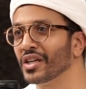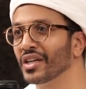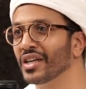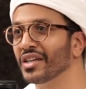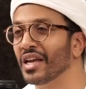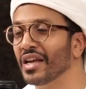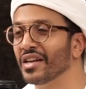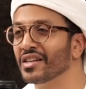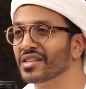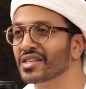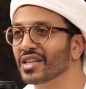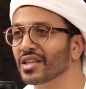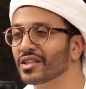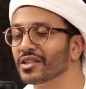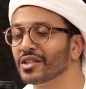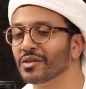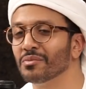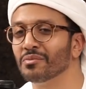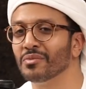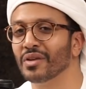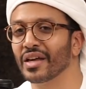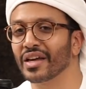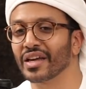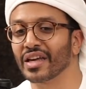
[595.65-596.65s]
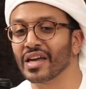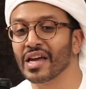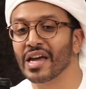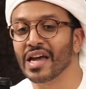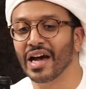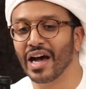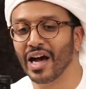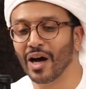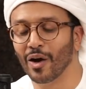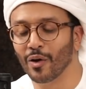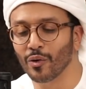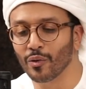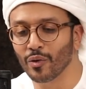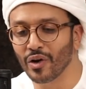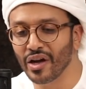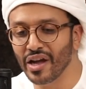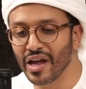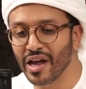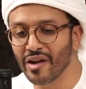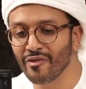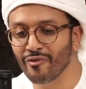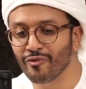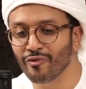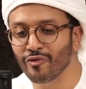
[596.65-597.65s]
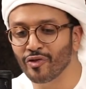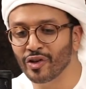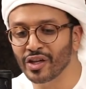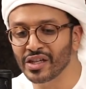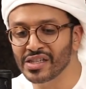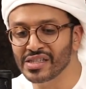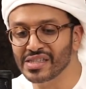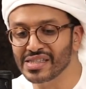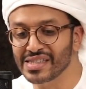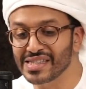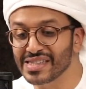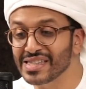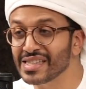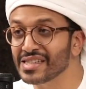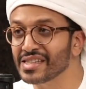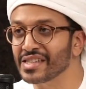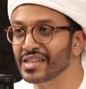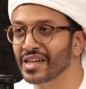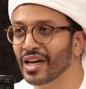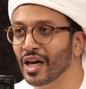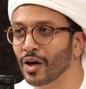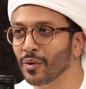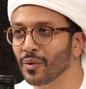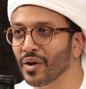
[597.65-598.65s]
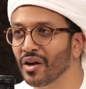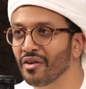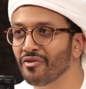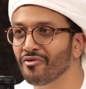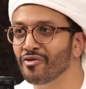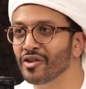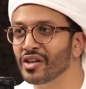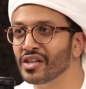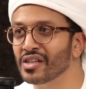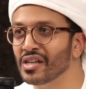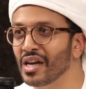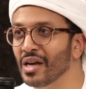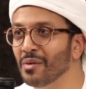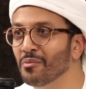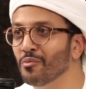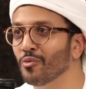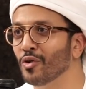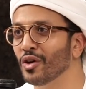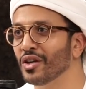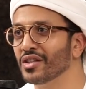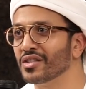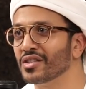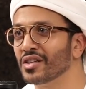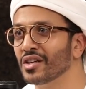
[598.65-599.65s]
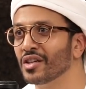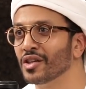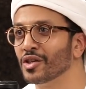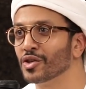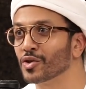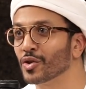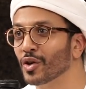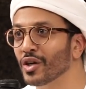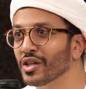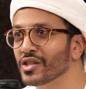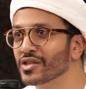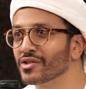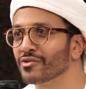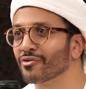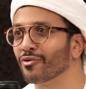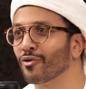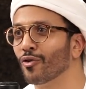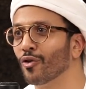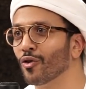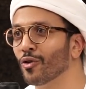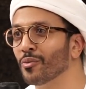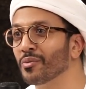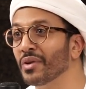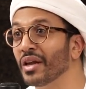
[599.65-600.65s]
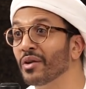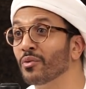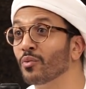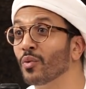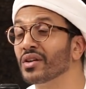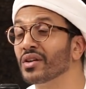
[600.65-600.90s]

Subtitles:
and tell them like how every city, how every emirate transformed and